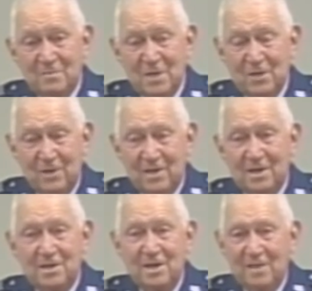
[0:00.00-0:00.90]
anyway,
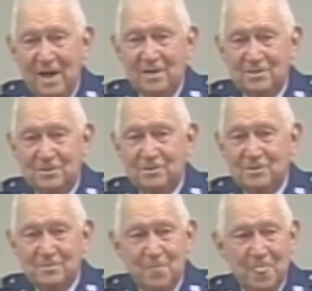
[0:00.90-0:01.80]
they deloused us.